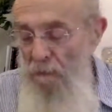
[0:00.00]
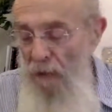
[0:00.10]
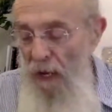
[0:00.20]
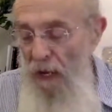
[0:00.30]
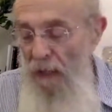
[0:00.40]

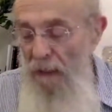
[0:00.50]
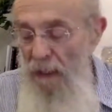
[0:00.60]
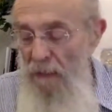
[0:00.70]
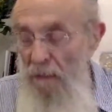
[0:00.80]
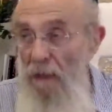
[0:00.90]
And
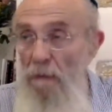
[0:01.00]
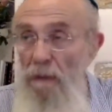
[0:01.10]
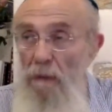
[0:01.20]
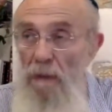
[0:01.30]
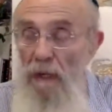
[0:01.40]
why don't we
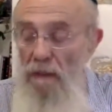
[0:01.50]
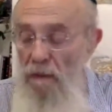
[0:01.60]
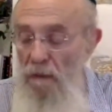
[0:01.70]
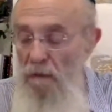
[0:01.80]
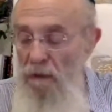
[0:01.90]
do it also
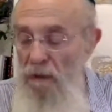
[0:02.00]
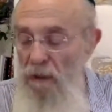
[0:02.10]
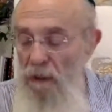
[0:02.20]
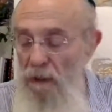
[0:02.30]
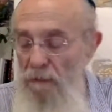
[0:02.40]
in Rosh
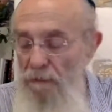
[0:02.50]
Hashanah?